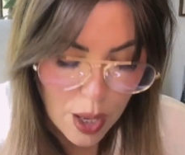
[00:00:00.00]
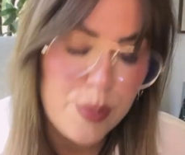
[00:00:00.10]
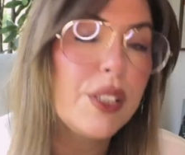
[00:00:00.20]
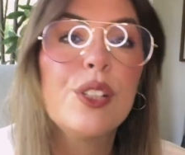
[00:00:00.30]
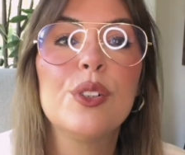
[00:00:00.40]
a
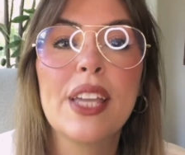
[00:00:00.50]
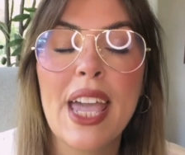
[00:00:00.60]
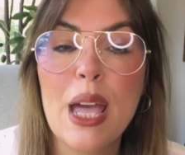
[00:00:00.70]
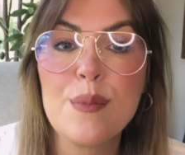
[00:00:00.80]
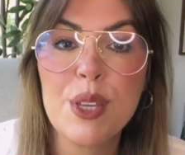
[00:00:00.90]
couple little
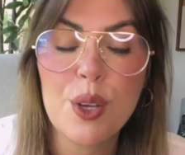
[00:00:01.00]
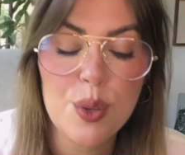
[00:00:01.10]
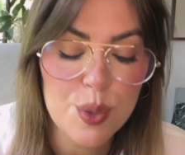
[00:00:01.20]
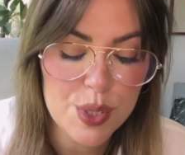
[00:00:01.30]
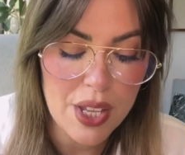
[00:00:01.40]

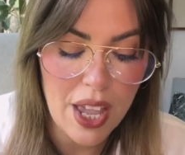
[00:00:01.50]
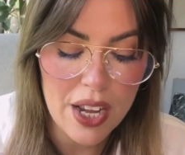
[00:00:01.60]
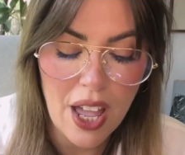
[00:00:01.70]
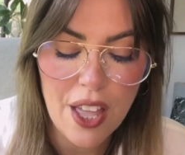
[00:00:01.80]
cameos, and